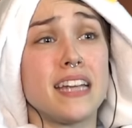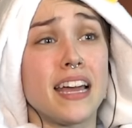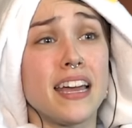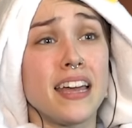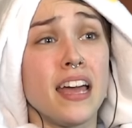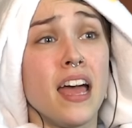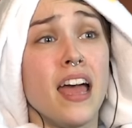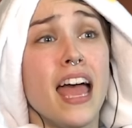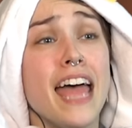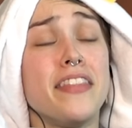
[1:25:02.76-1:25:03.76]
it.
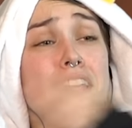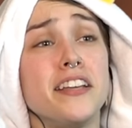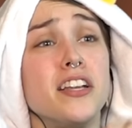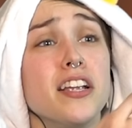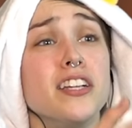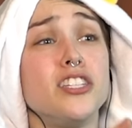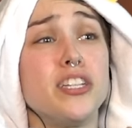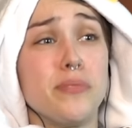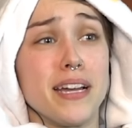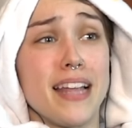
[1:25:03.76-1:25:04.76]
And then
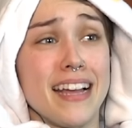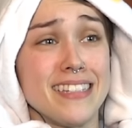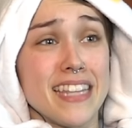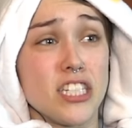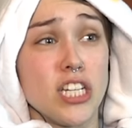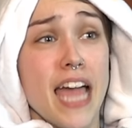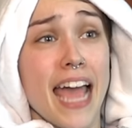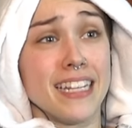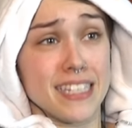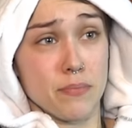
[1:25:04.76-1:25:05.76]
she realized that she
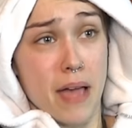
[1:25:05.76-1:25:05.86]
hates